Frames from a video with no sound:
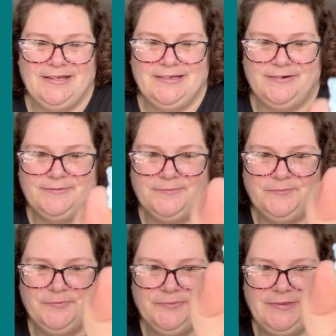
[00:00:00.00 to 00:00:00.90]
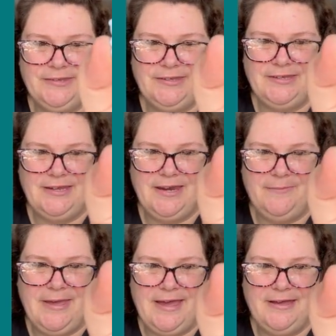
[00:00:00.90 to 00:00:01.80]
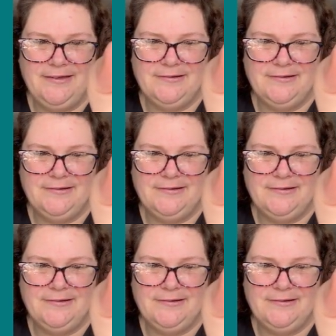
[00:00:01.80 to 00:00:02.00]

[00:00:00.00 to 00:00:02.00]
Little teddy